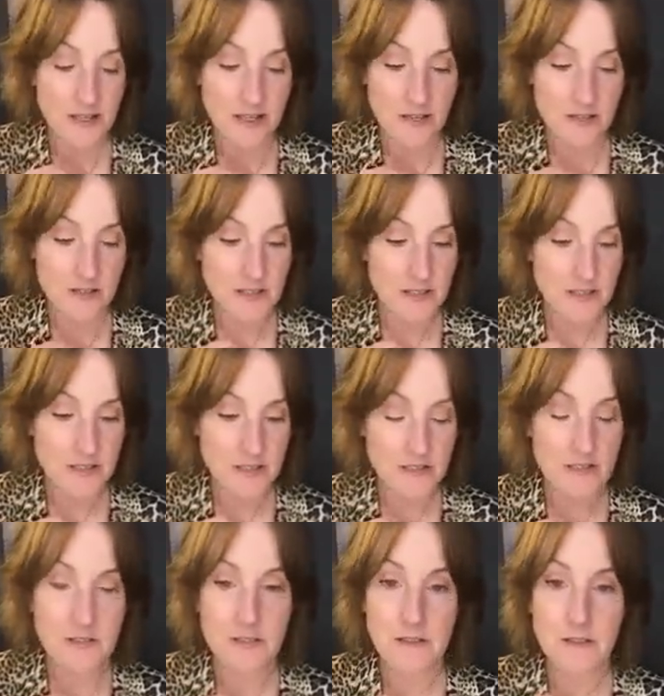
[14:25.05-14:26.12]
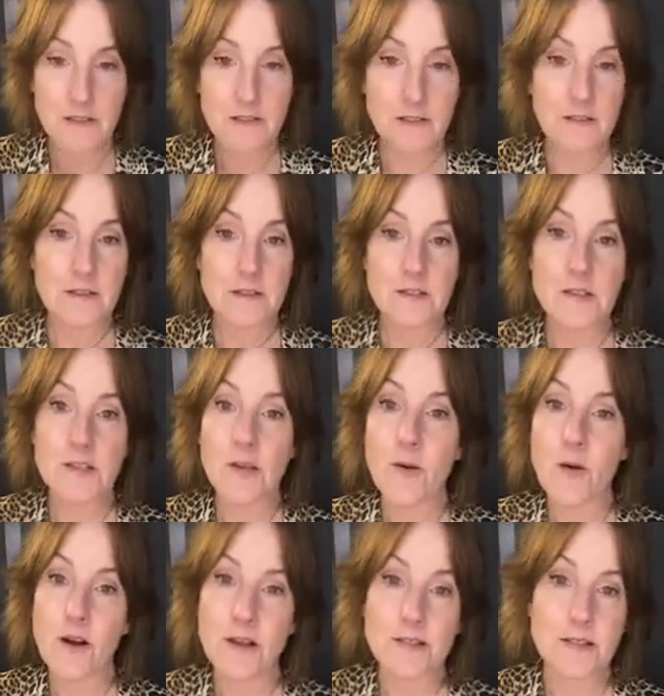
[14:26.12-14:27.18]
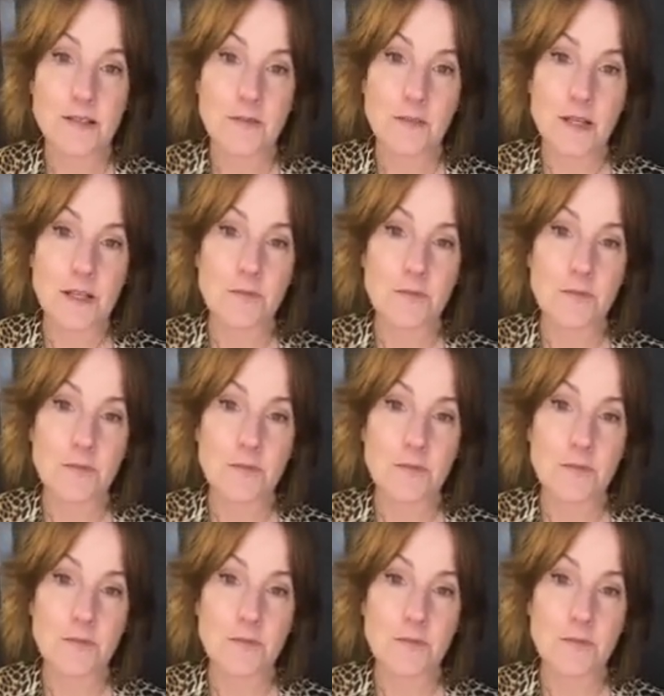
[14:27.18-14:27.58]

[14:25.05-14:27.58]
that are just so awesome.